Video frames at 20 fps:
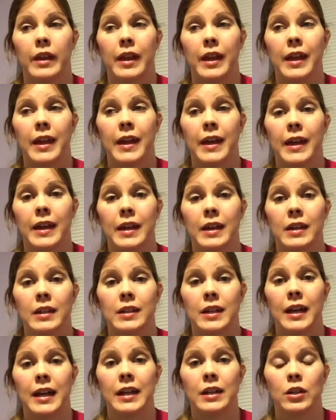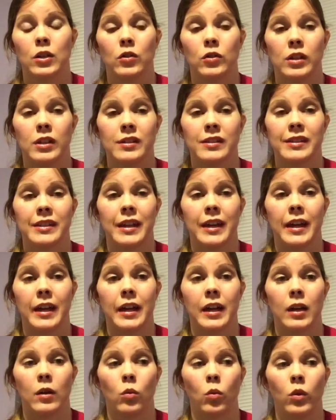And I noticed
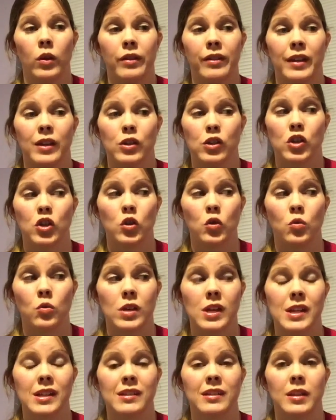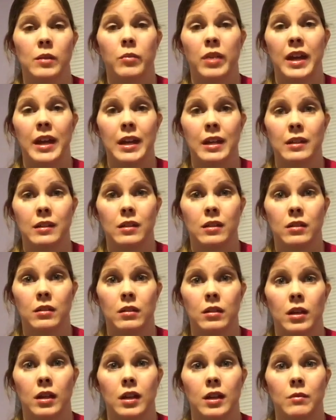that within 2 weeks the pain
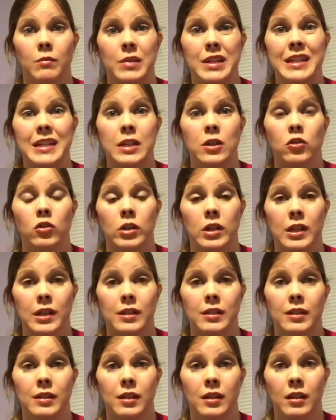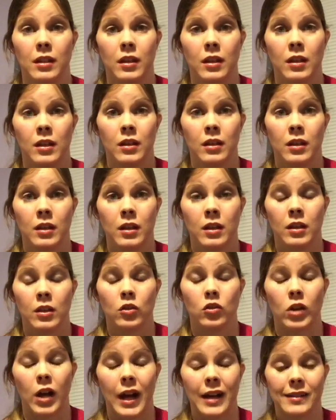decreased
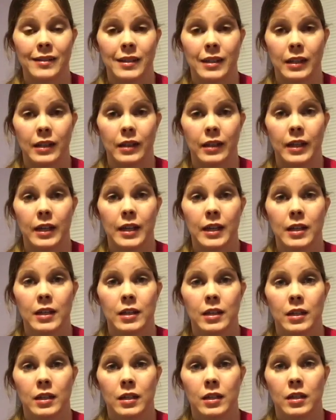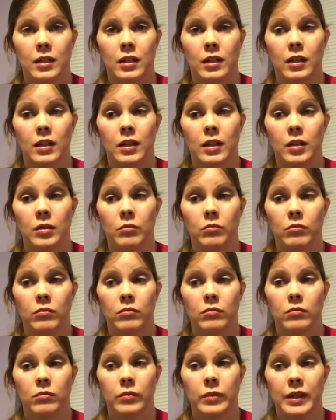drastically
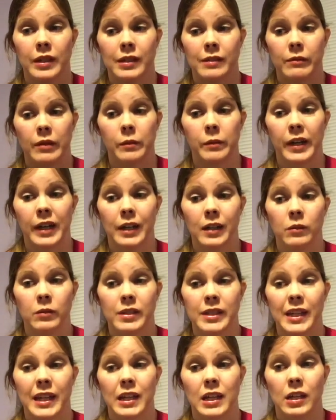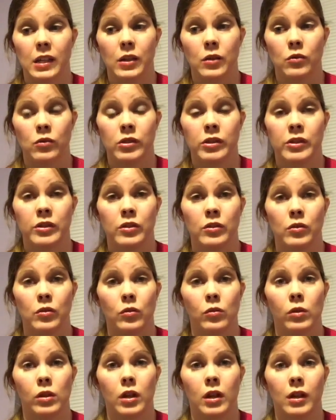because my body was getting used
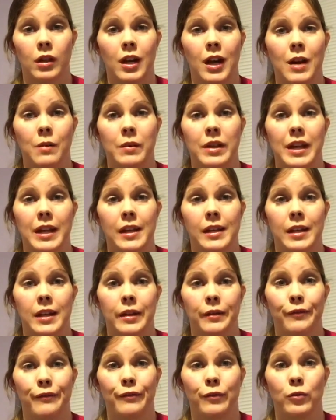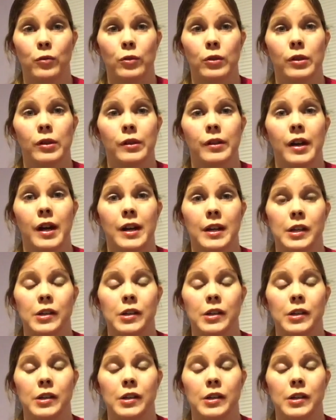to accommodating for not